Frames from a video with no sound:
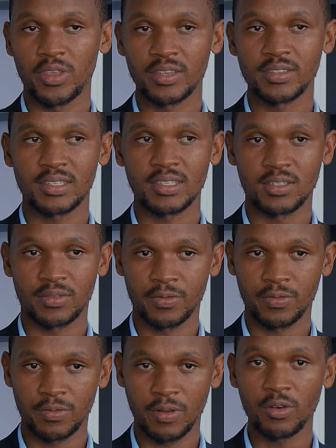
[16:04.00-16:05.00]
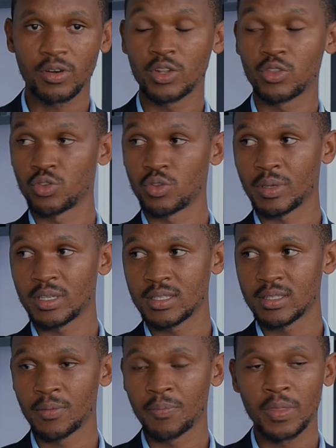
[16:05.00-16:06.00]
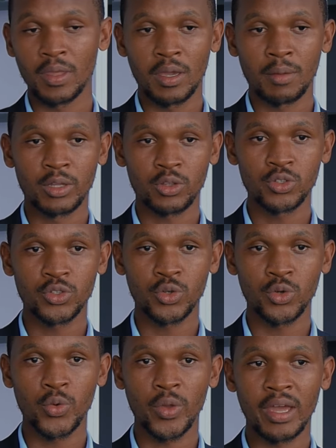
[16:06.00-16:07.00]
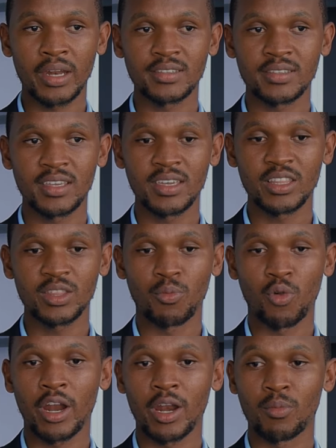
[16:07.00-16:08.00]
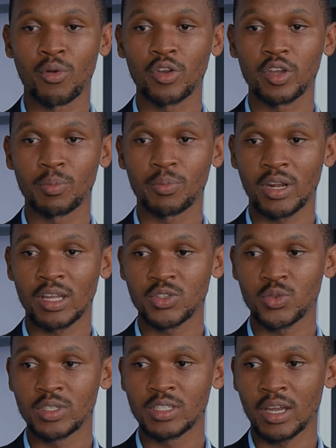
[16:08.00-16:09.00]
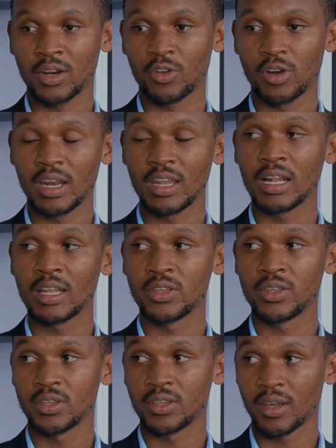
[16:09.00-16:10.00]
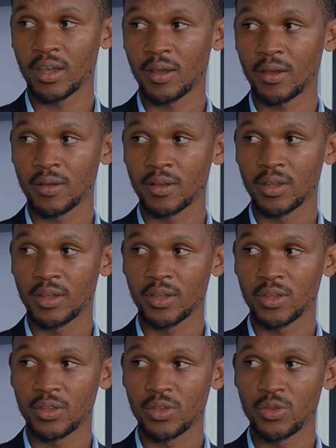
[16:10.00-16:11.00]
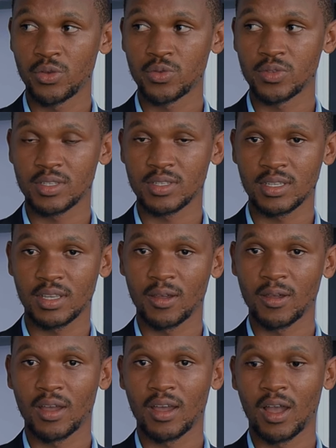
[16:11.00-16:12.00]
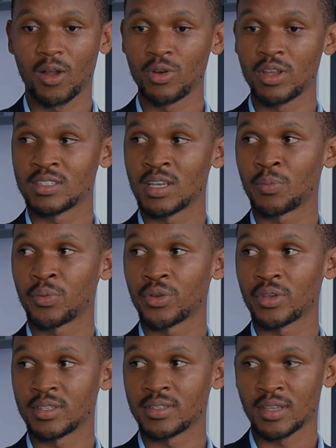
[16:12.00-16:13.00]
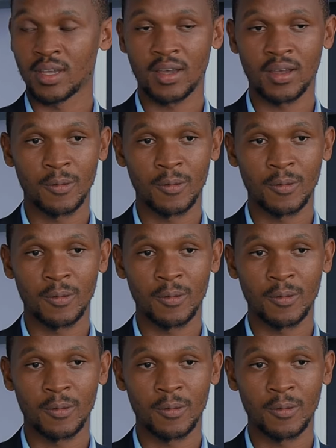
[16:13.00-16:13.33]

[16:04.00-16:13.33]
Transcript: Yes, it's found in toothpaste, mm -hmm. but also we are seeing it more and more in products which are on a daily uh, use. A good example is uh,